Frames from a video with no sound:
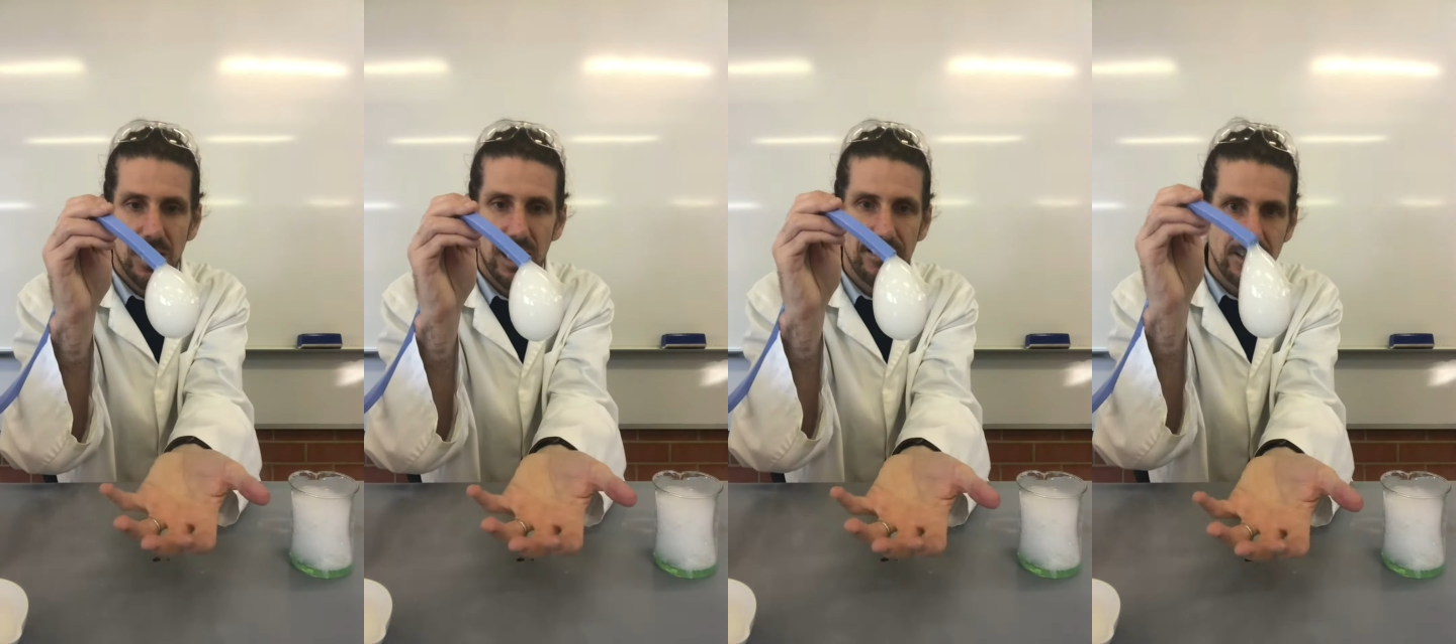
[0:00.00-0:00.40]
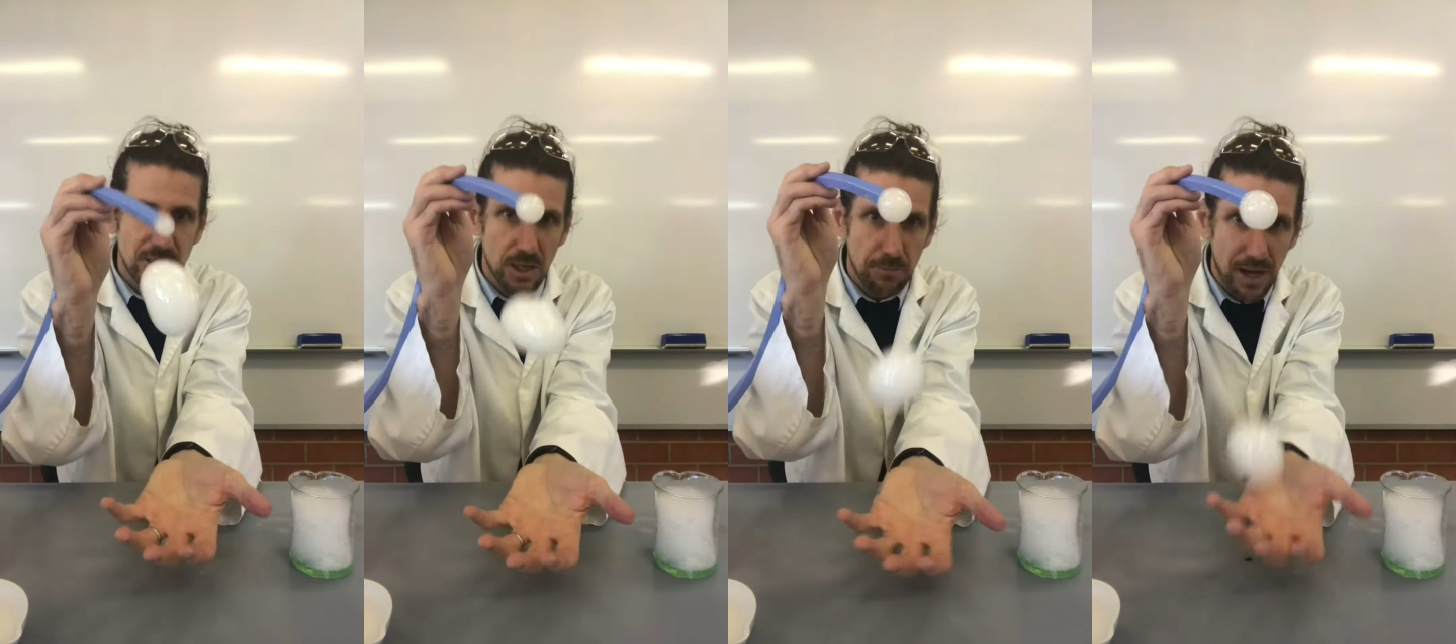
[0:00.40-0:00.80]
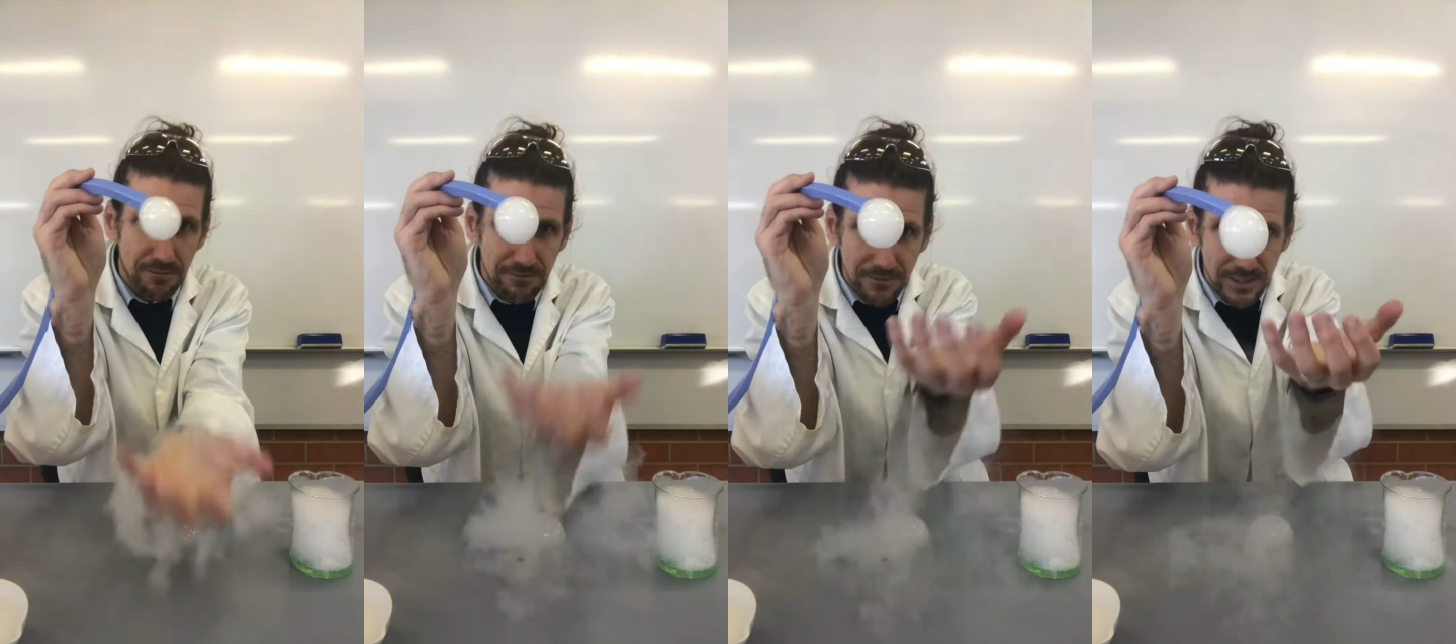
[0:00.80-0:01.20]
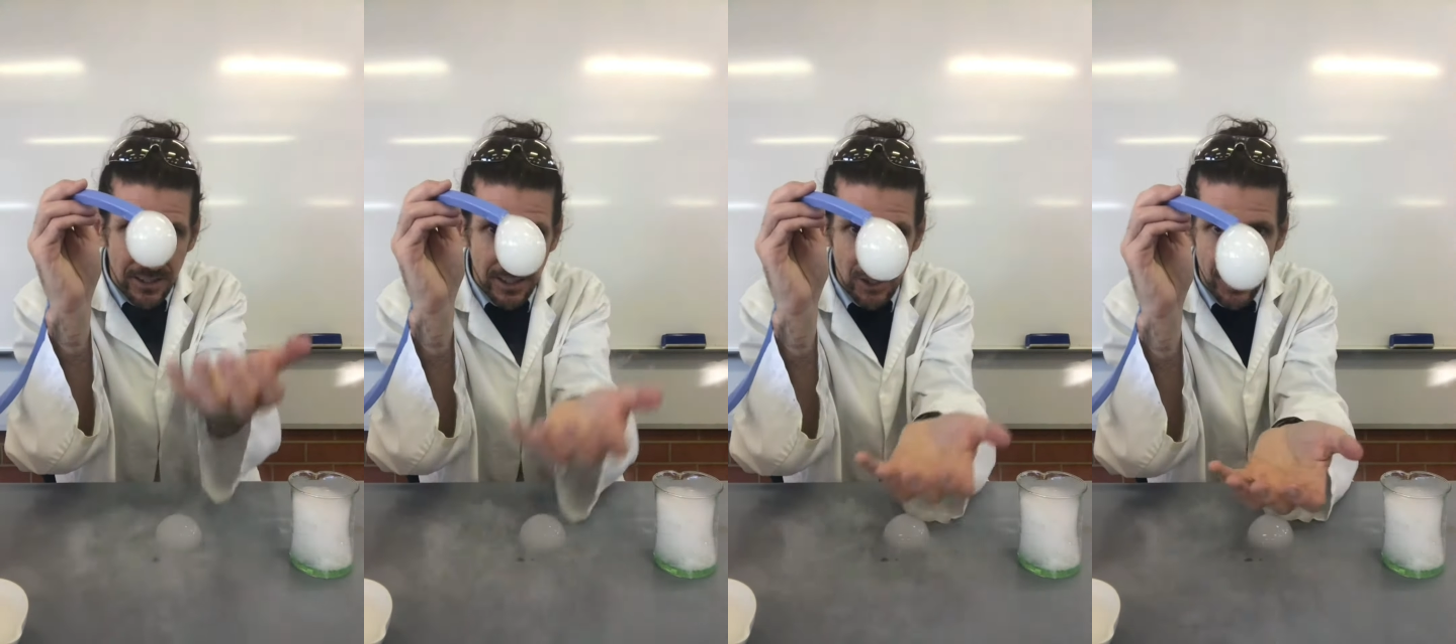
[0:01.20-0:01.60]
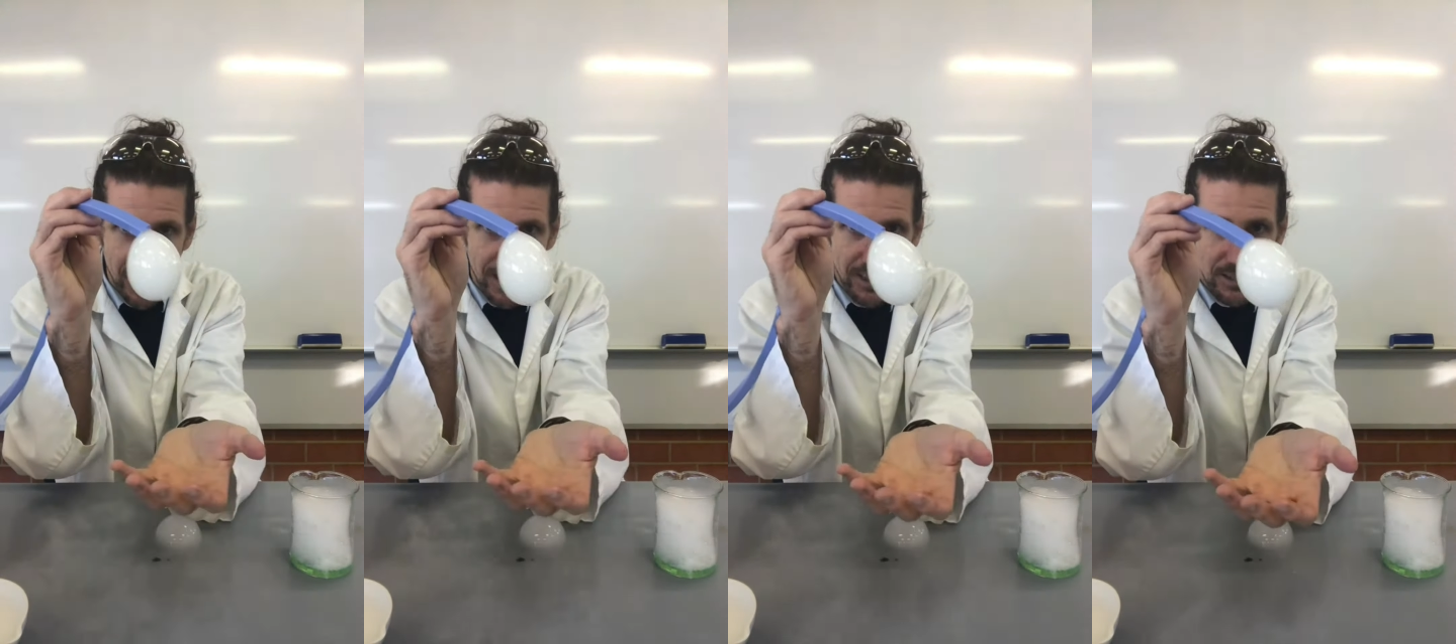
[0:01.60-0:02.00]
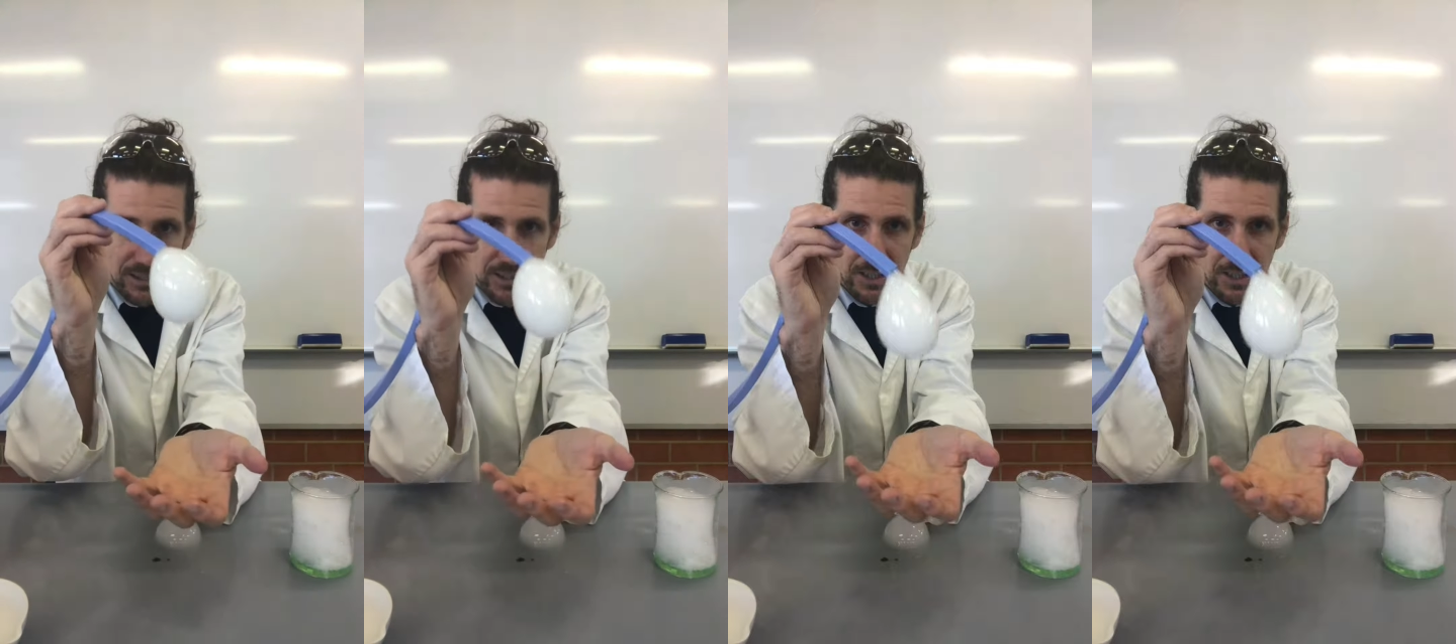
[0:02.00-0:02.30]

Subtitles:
and they just go puff in your hand.